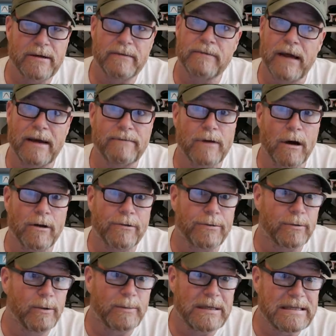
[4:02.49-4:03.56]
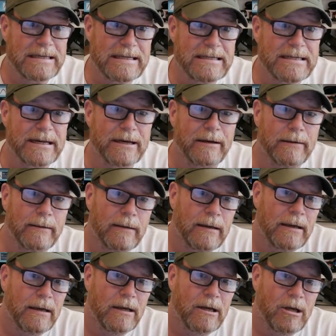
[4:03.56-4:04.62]
I've, I've gone through them in detail,
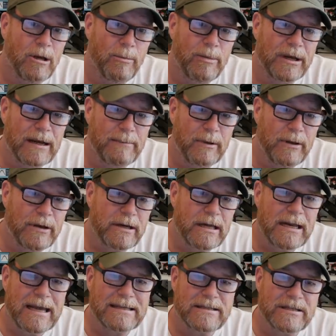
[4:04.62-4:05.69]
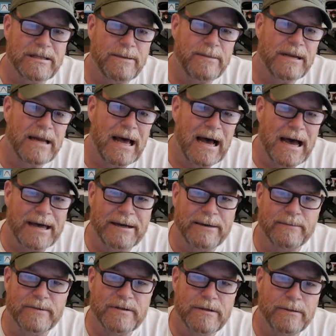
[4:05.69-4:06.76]
but I'm looking at some of the
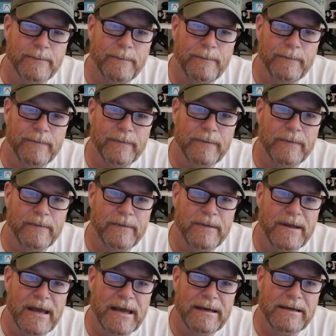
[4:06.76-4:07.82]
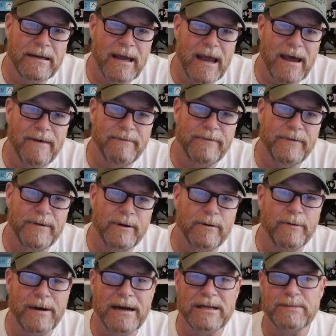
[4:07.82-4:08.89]
items that have the
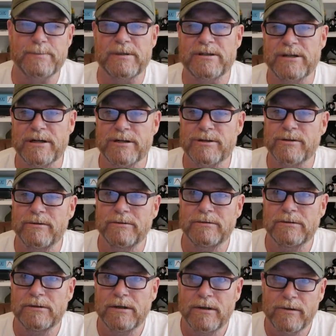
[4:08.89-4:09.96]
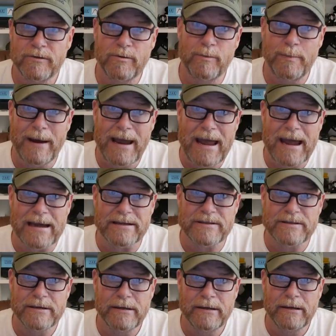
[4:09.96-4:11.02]
greatest potential to pass